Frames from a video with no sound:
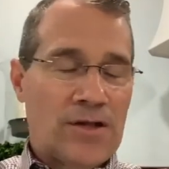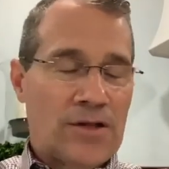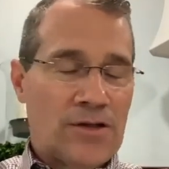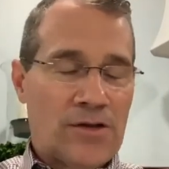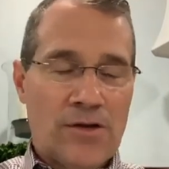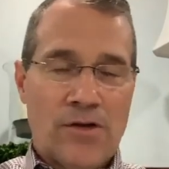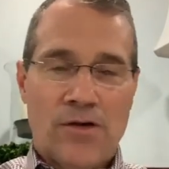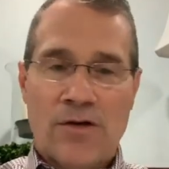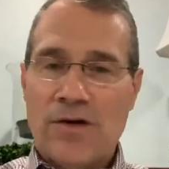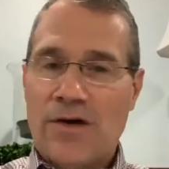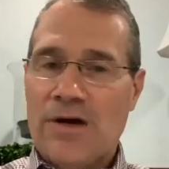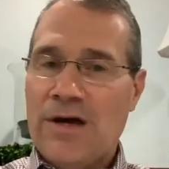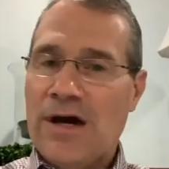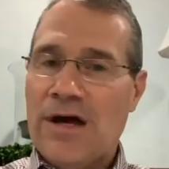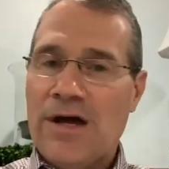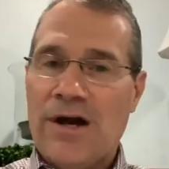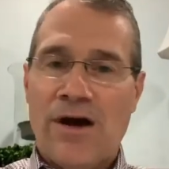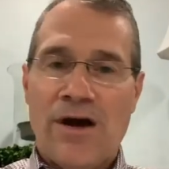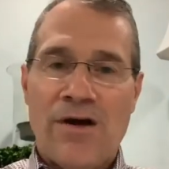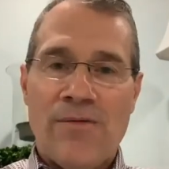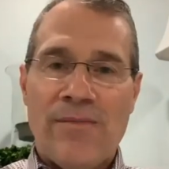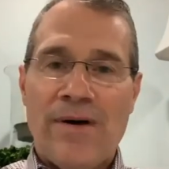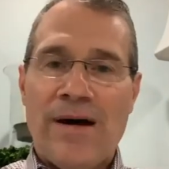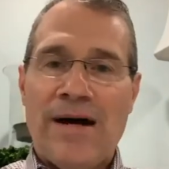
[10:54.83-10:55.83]
Lord God
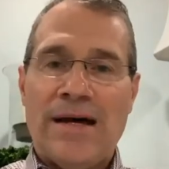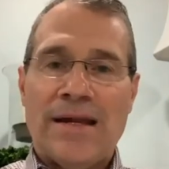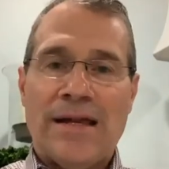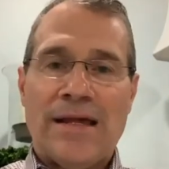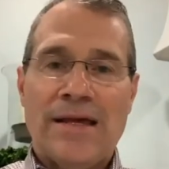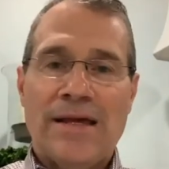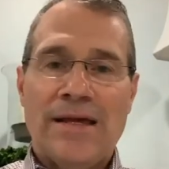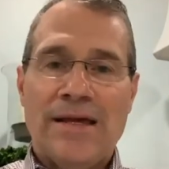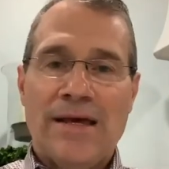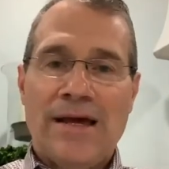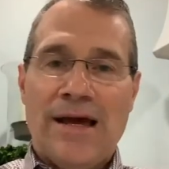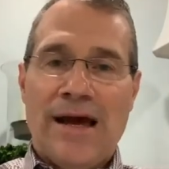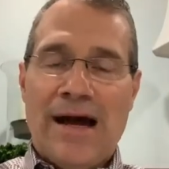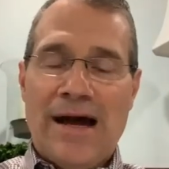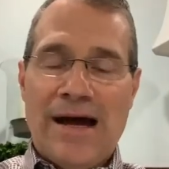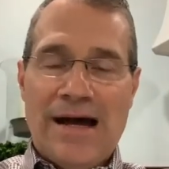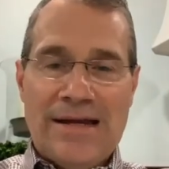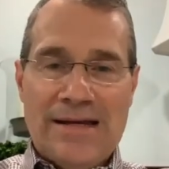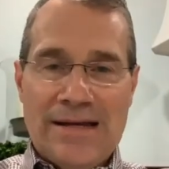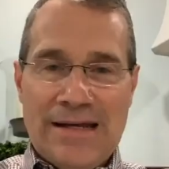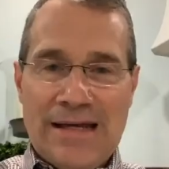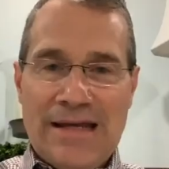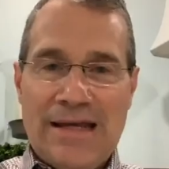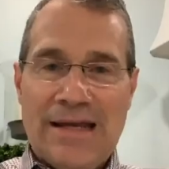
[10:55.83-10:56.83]
Almighty,
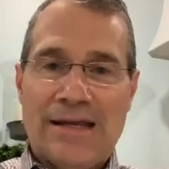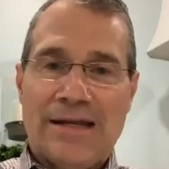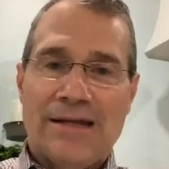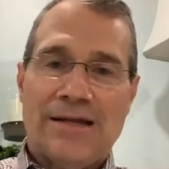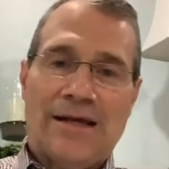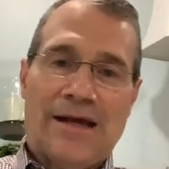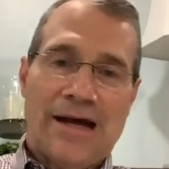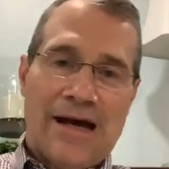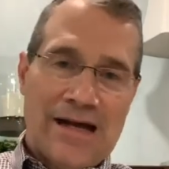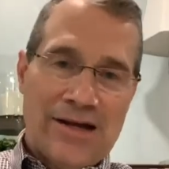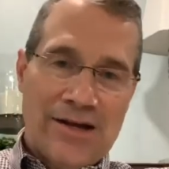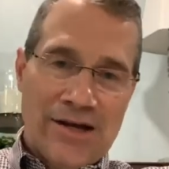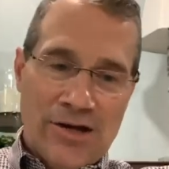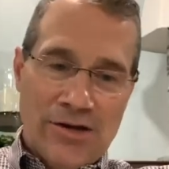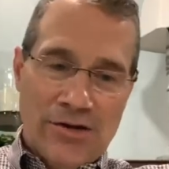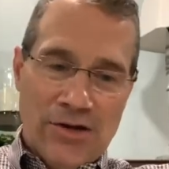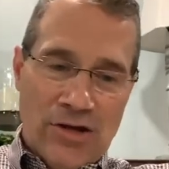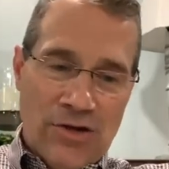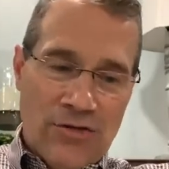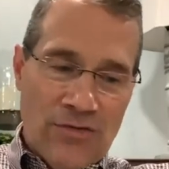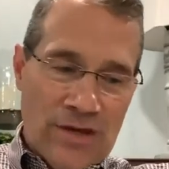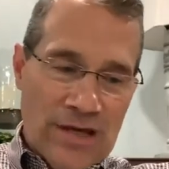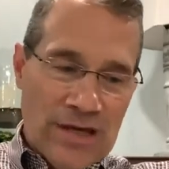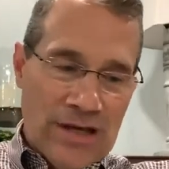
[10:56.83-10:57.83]
I need it. I know
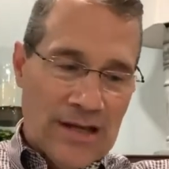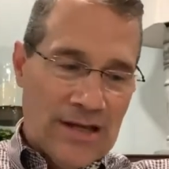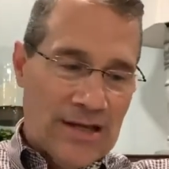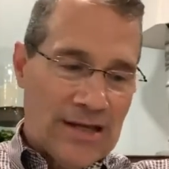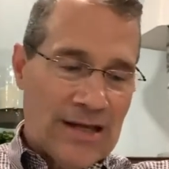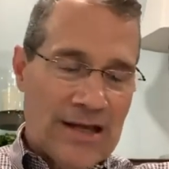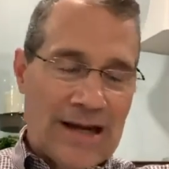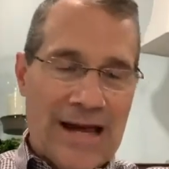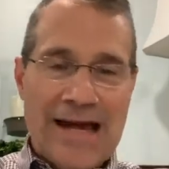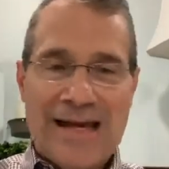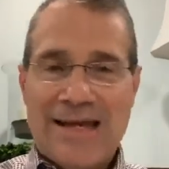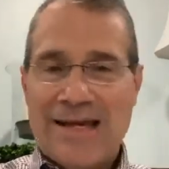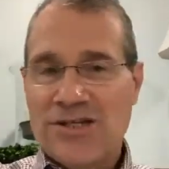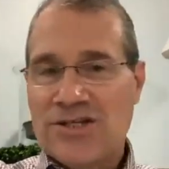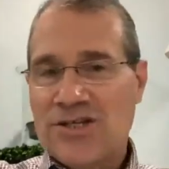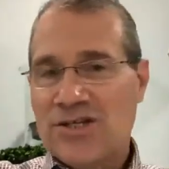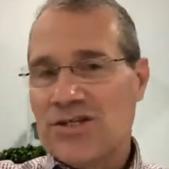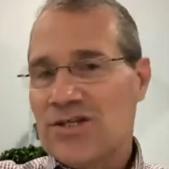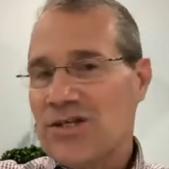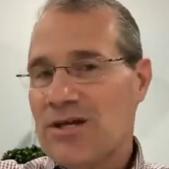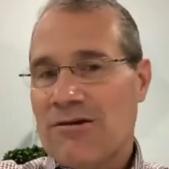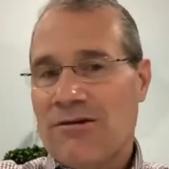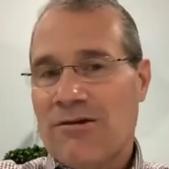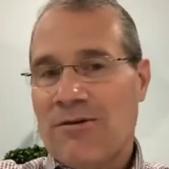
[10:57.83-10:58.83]
you need it. And I can
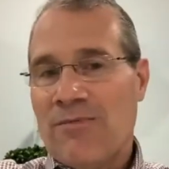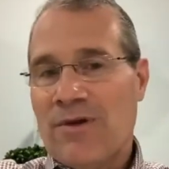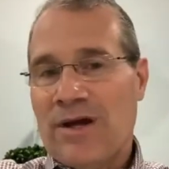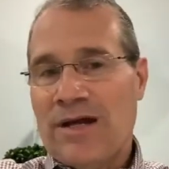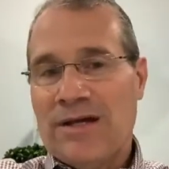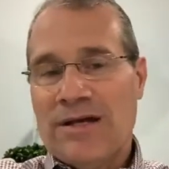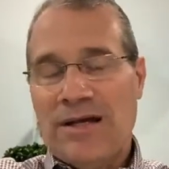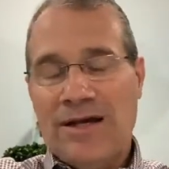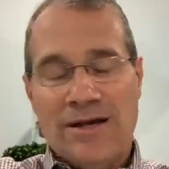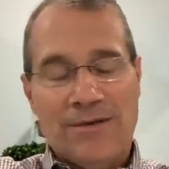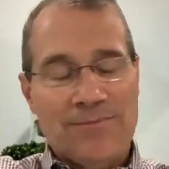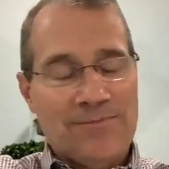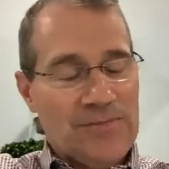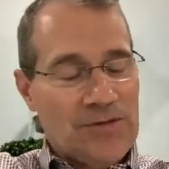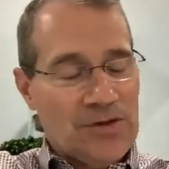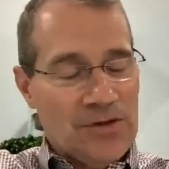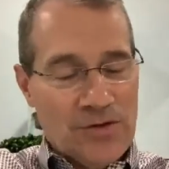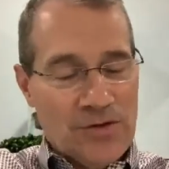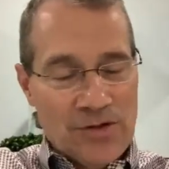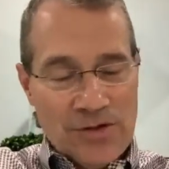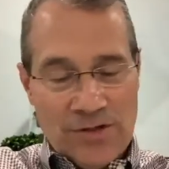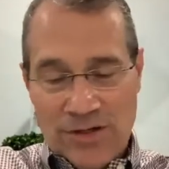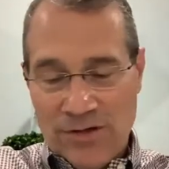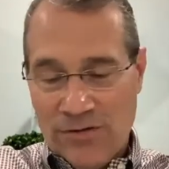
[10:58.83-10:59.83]
just hear him right now.
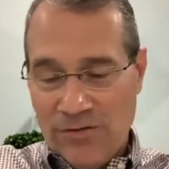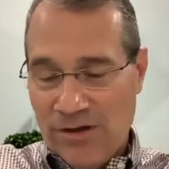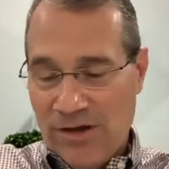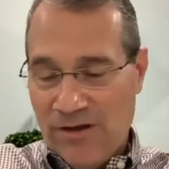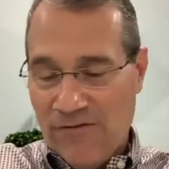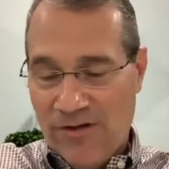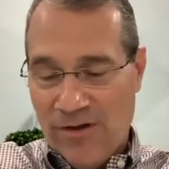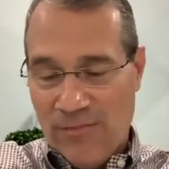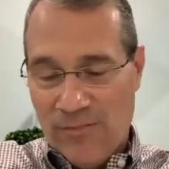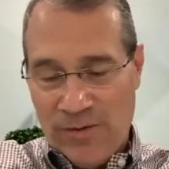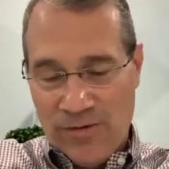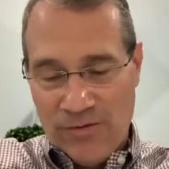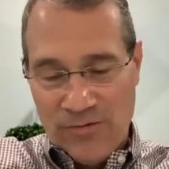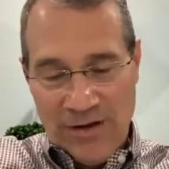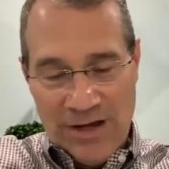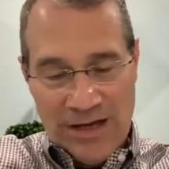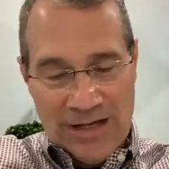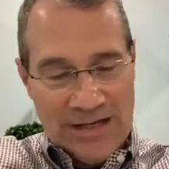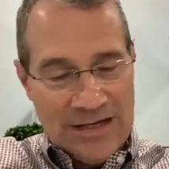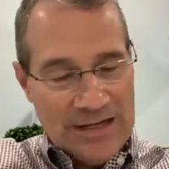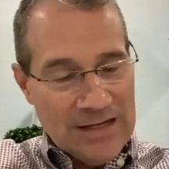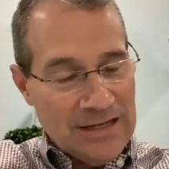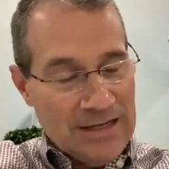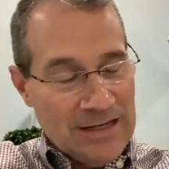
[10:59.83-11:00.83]
Lord, don't give up on
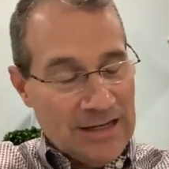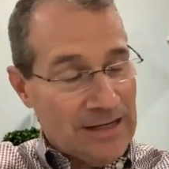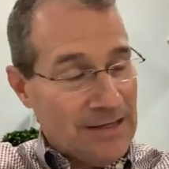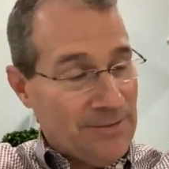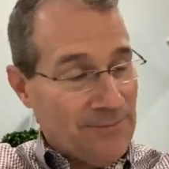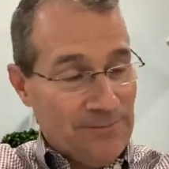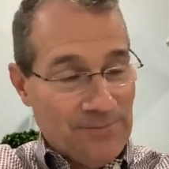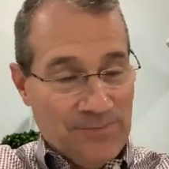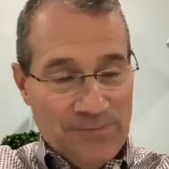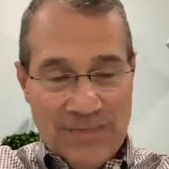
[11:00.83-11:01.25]
Randy today.